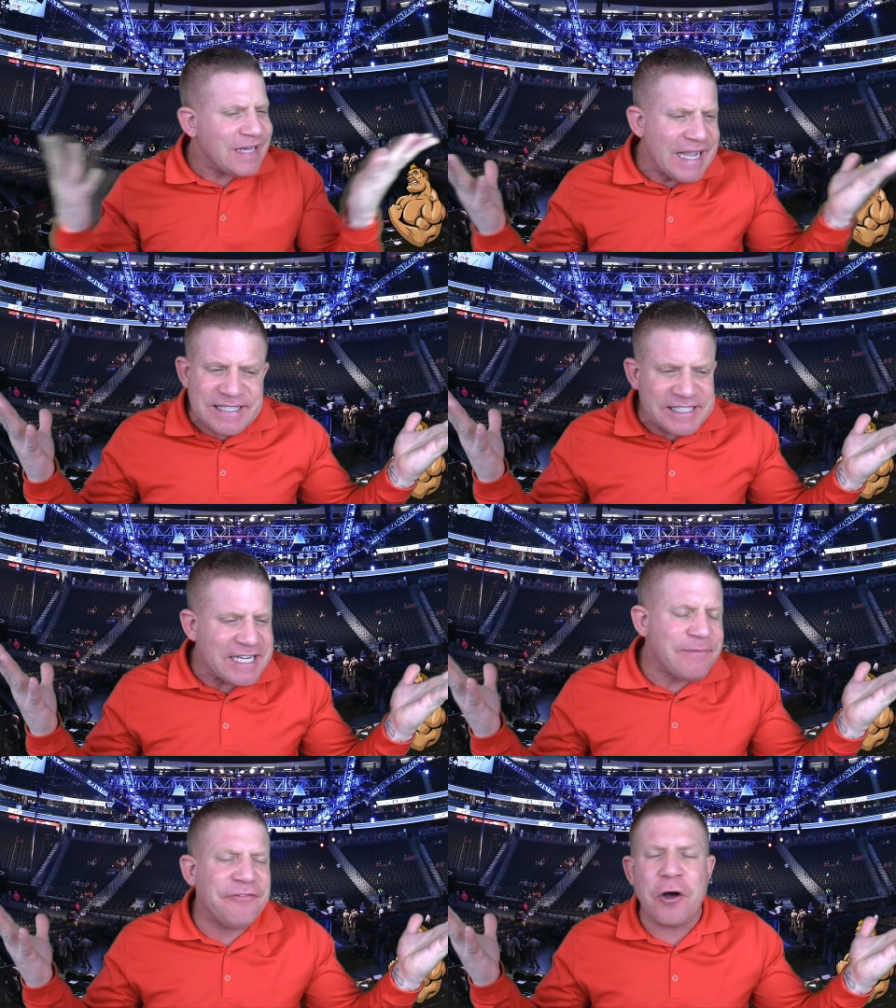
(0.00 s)
It
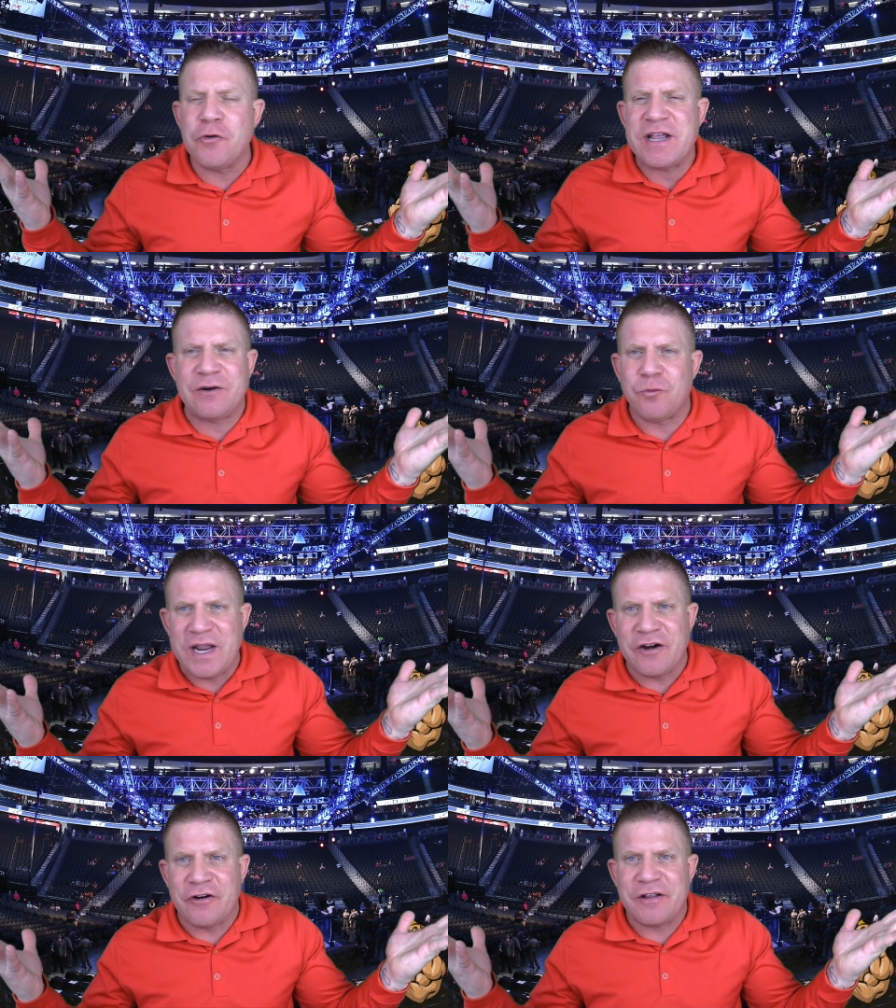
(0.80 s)
seemed phony and
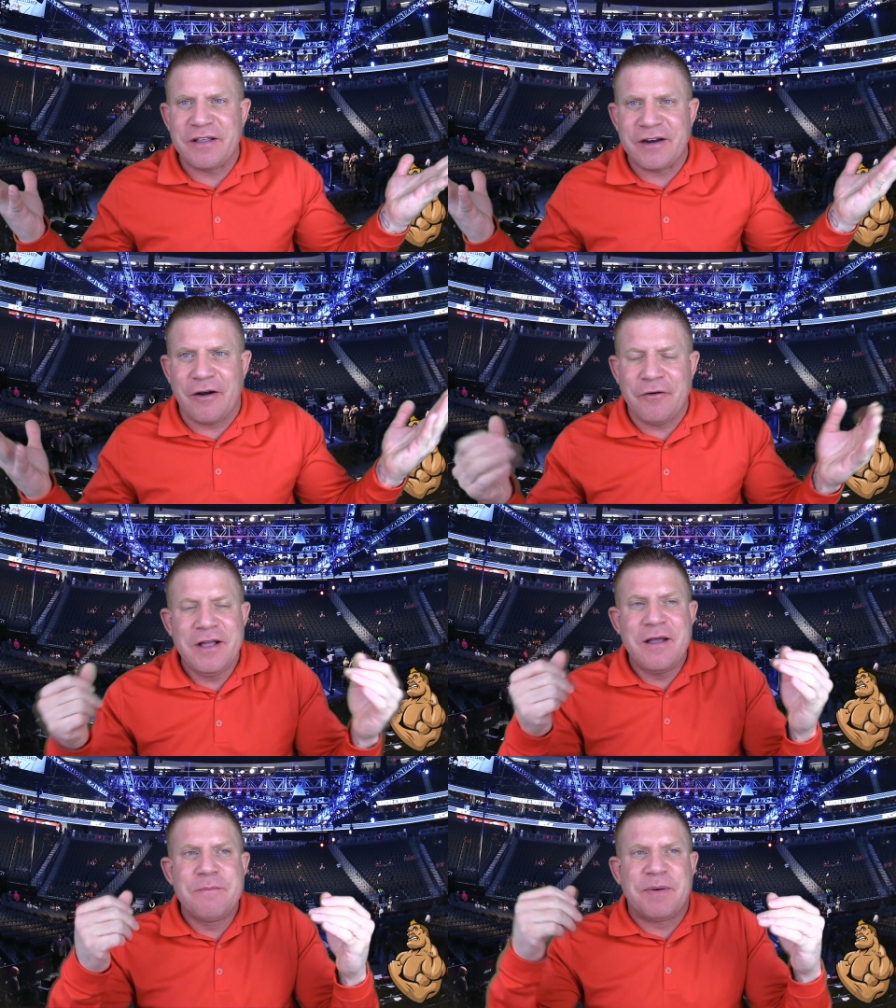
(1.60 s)
weird, you
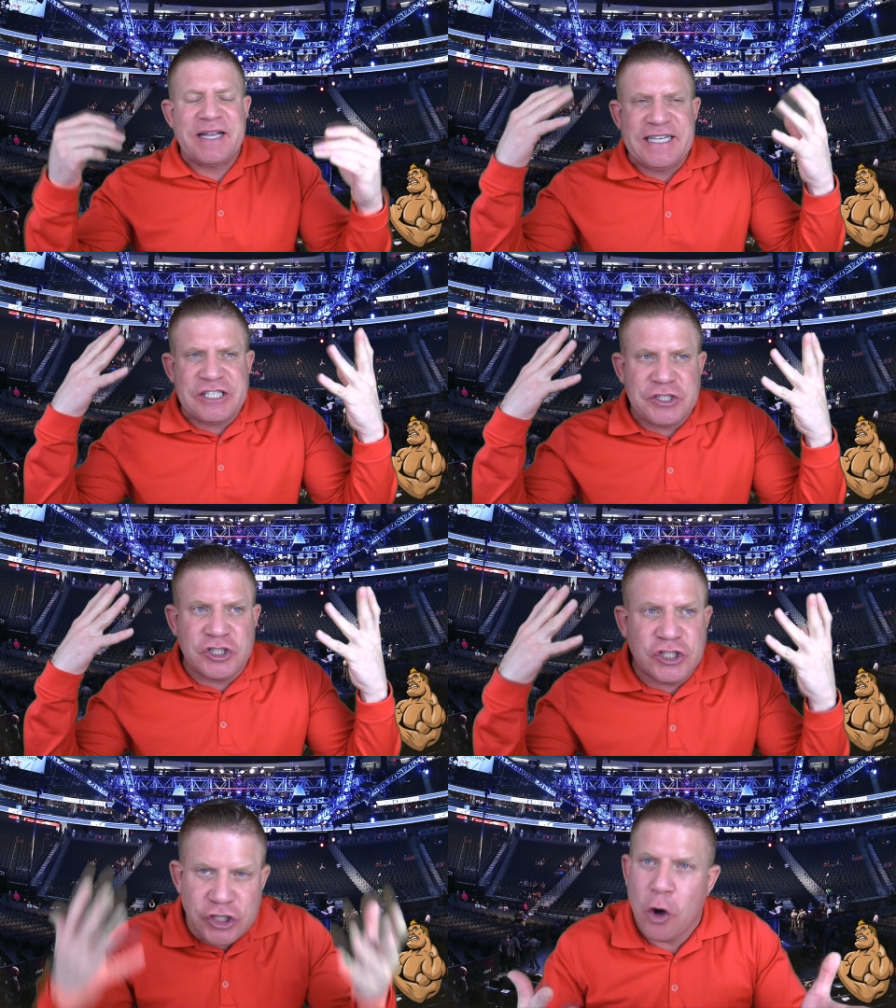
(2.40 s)
know, but he's
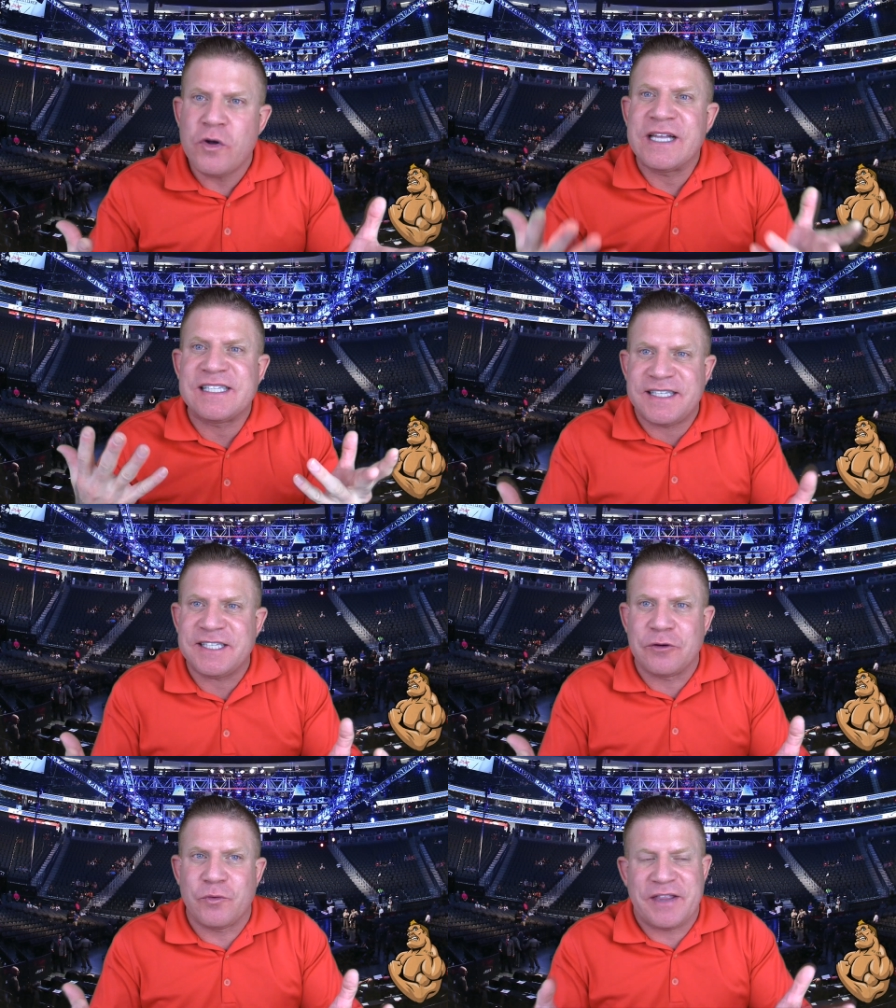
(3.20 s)
so
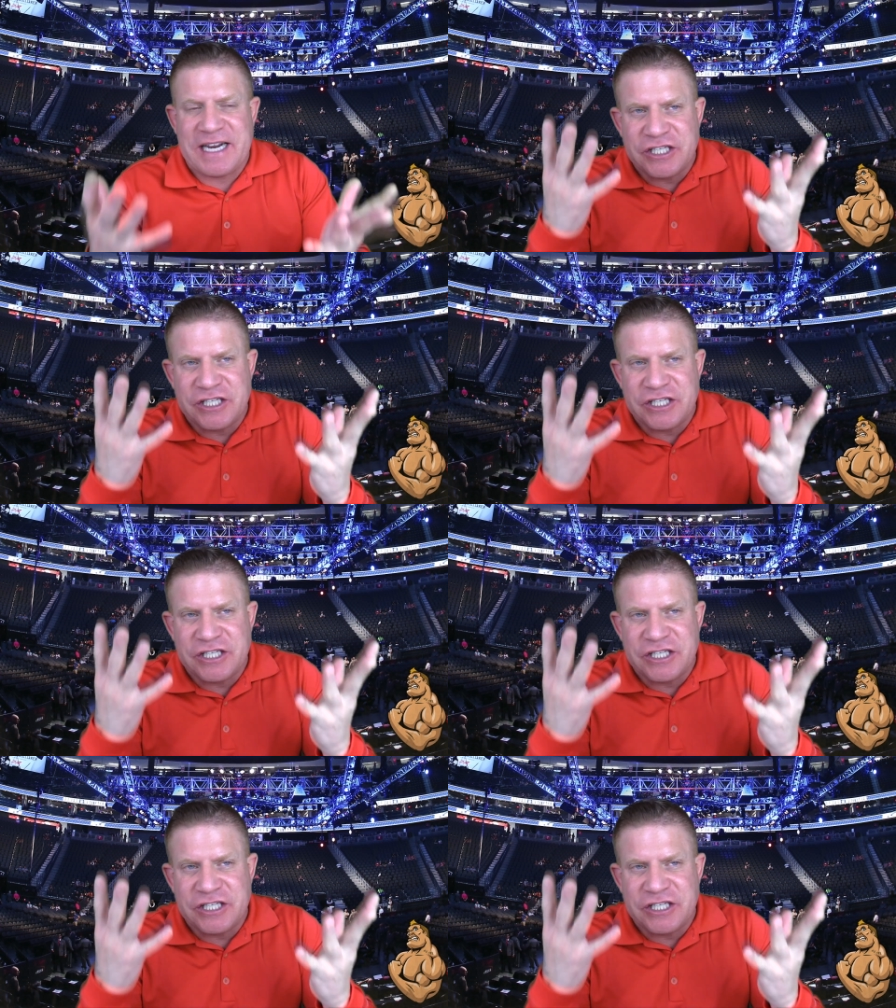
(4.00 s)
consistent with it.